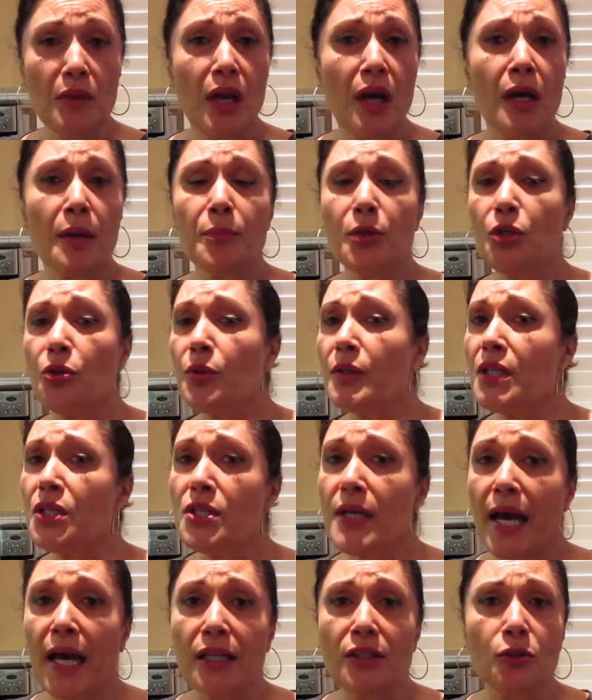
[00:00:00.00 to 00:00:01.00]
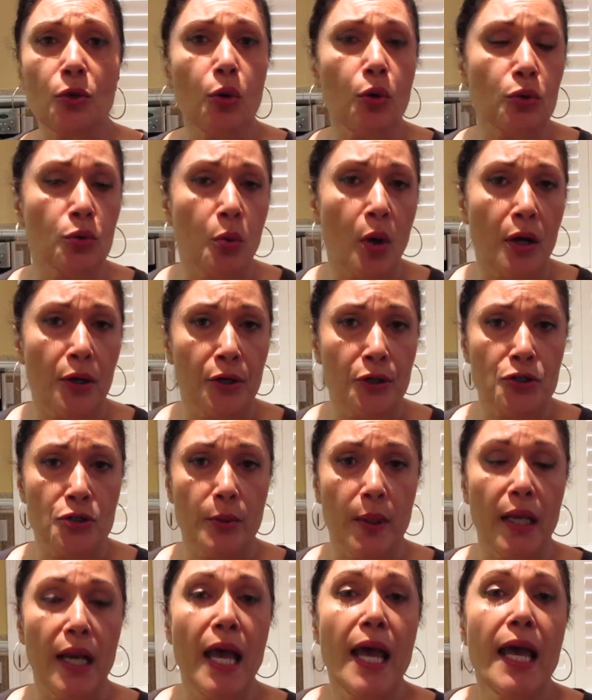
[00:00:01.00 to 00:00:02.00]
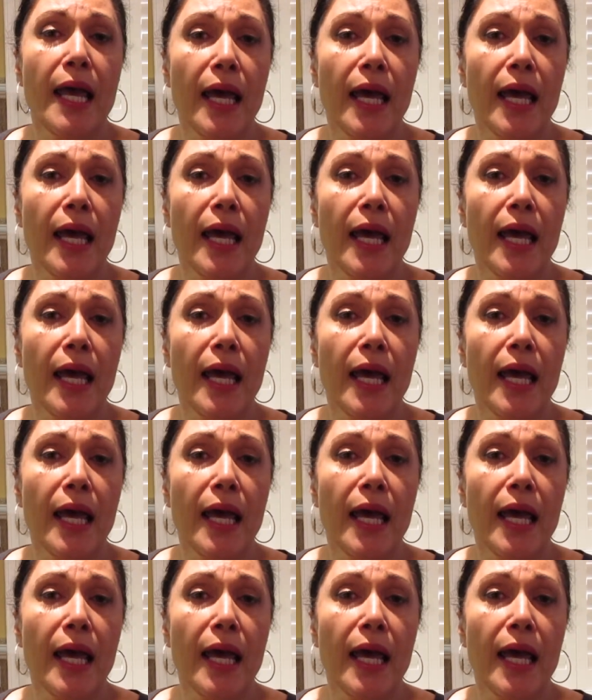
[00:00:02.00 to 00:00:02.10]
You don't need to add cold water to it.